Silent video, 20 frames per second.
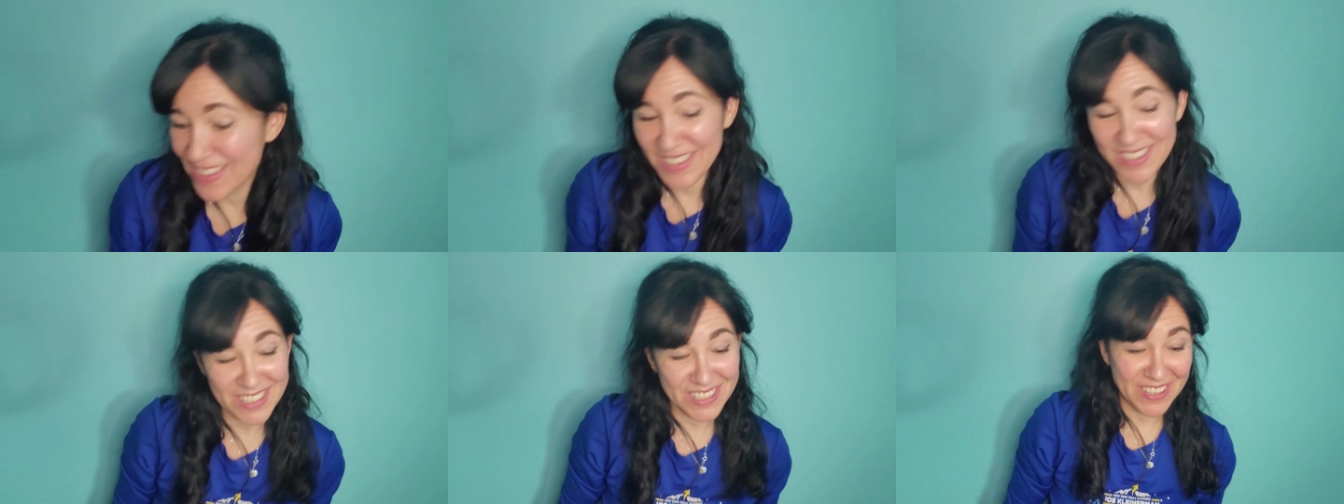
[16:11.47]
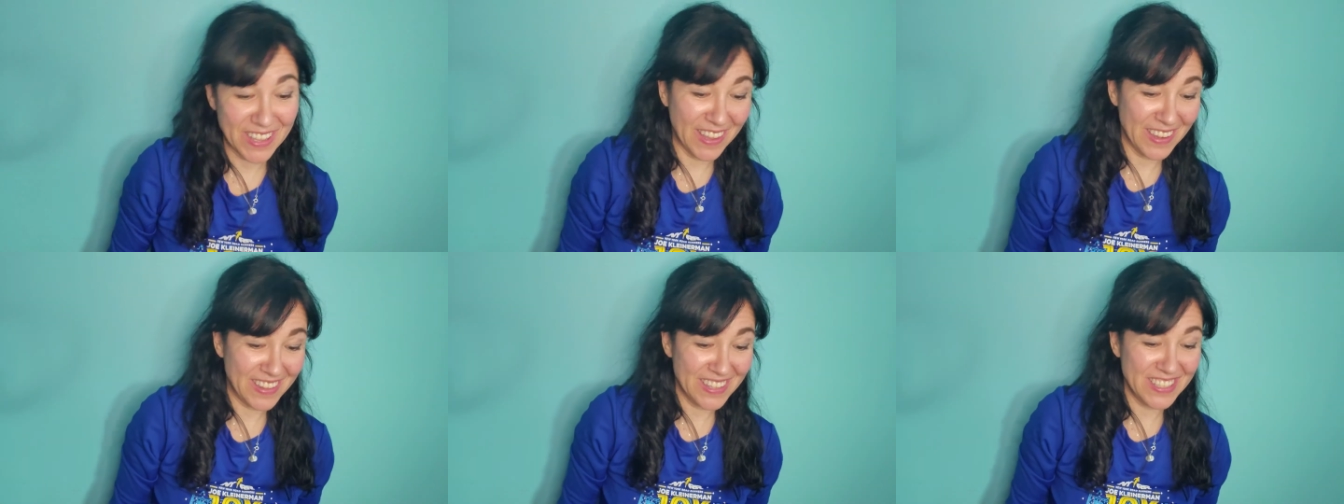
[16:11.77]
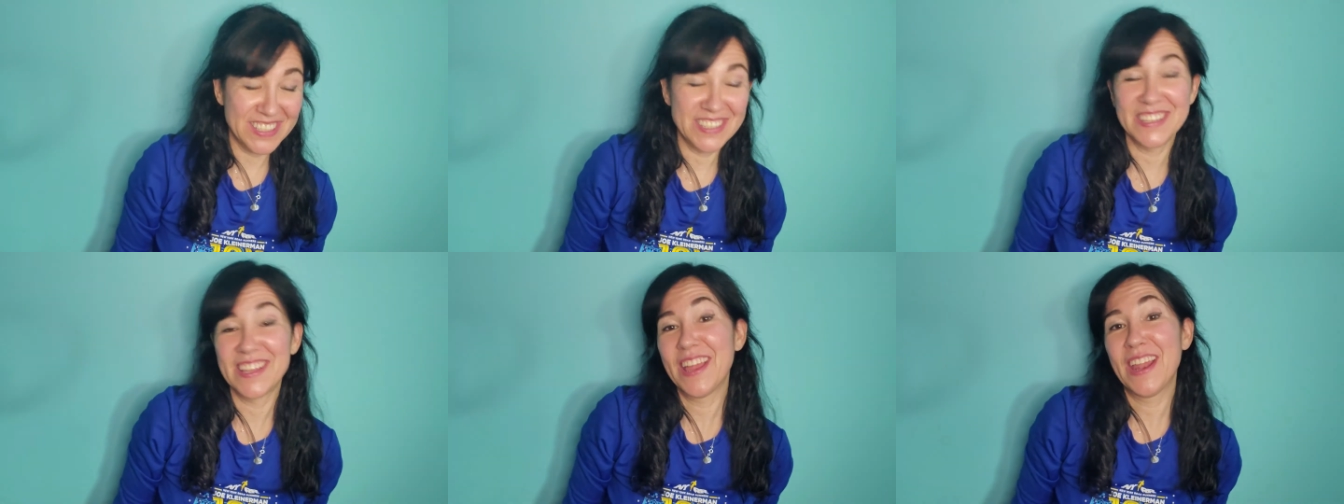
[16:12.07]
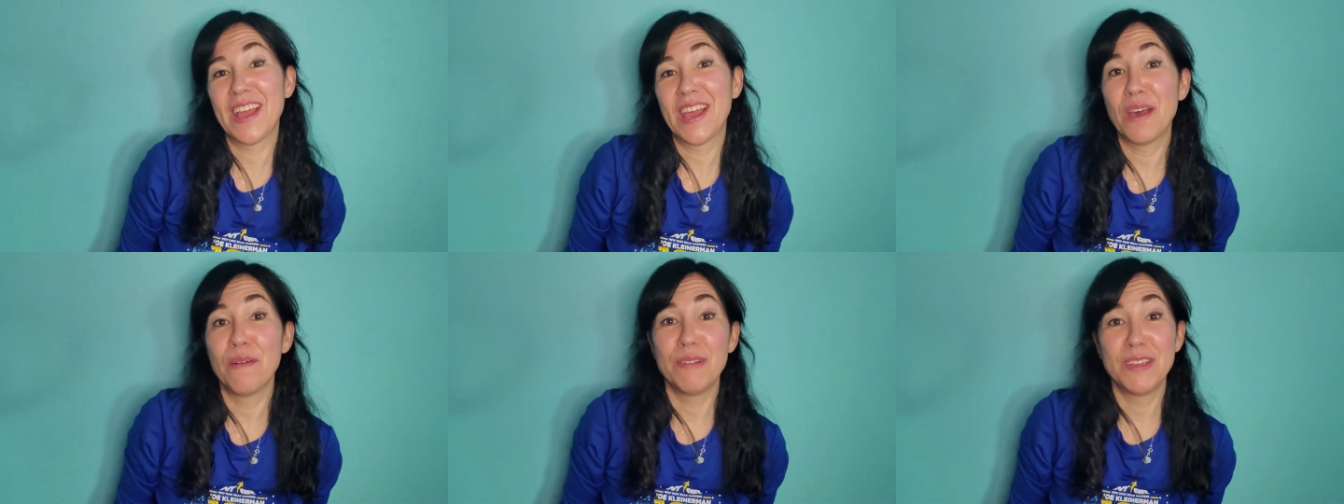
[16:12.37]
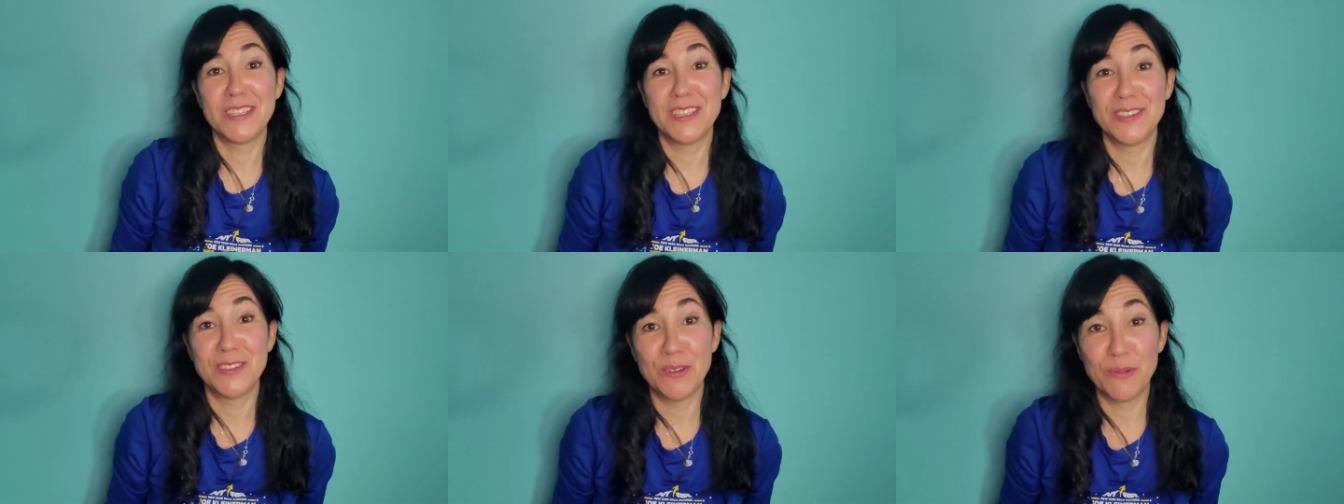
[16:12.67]
think this, is gonna come
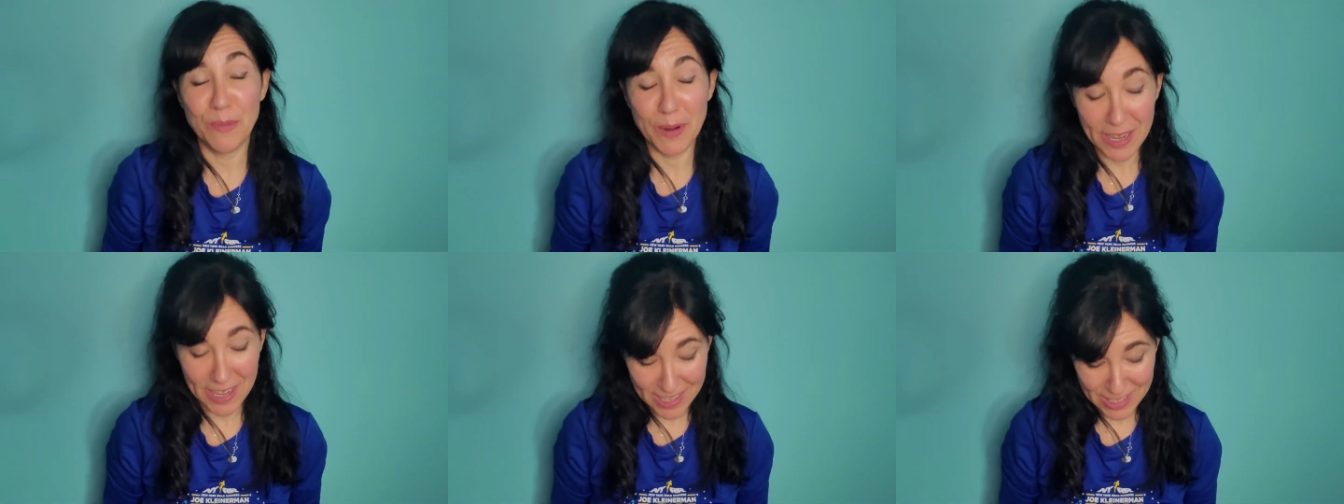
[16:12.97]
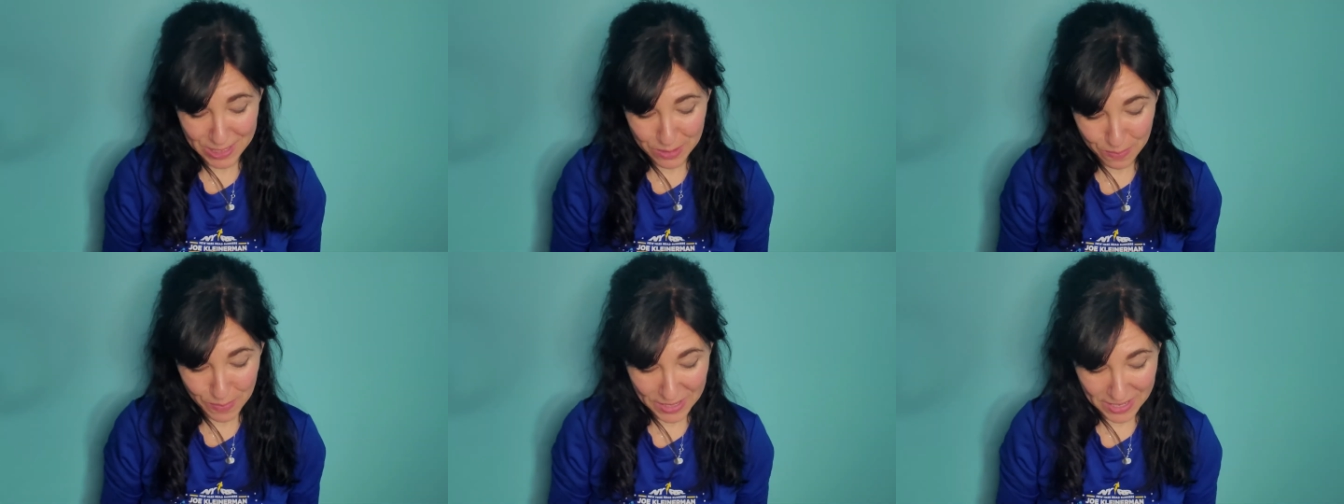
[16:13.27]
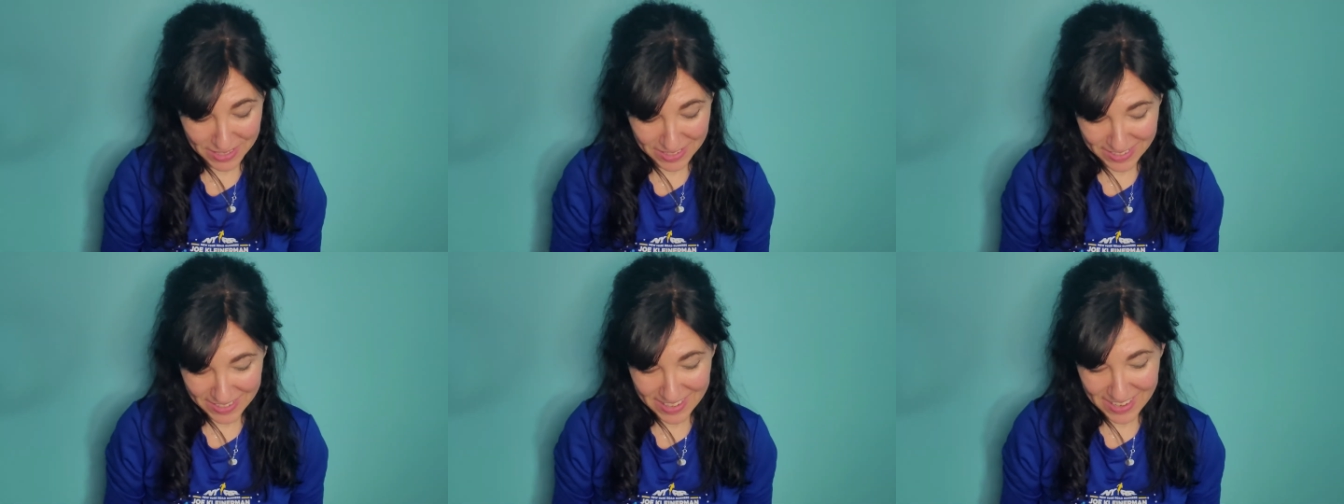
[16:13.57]
as a surprise, but